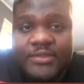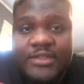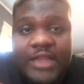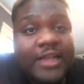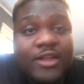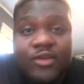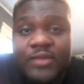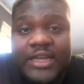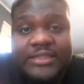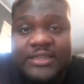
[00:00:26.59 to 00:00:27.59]
Like, no
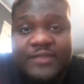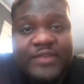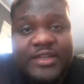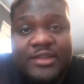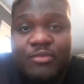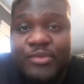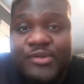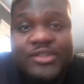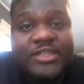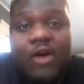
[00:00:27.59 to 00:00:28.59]
negativity, no
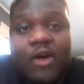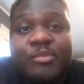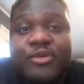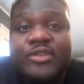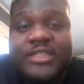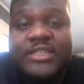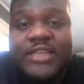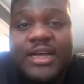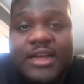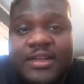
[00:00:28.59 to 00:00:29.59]
bullshit, all bullshit
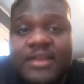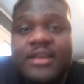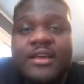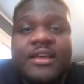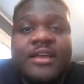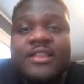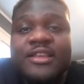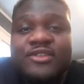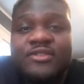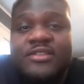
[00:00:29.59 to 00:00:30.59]
aside.
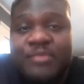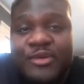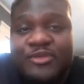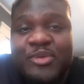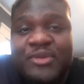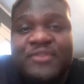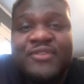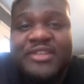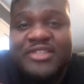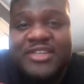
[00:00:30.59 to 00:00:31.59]
This is the most
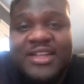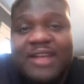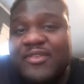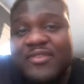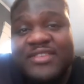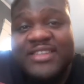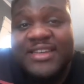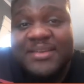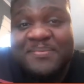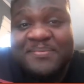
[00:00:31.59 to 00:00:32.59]
beautifulest shit I've ever
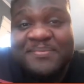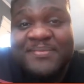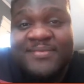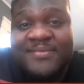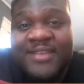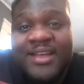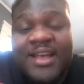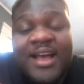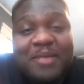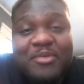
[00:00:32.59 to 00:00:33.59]
seen.
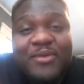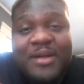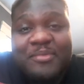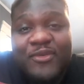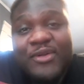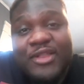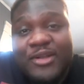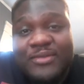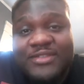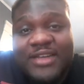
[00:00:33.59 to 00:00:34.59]
I've been rapping for a
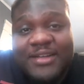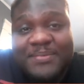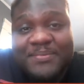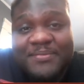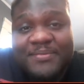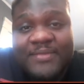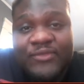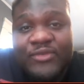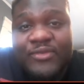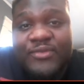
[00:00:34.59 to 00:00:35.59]
long time.
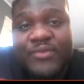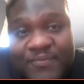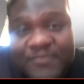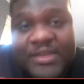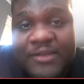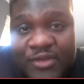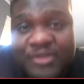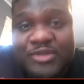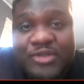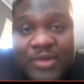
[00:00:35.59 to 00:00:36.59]
If you if
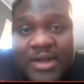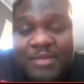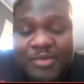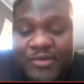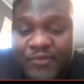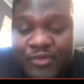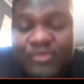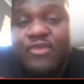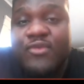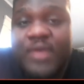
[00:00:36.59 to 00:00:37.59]
you're subscribed or if you
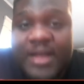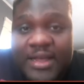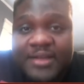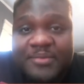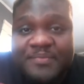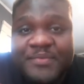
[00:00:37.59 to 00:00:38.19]
know who I am,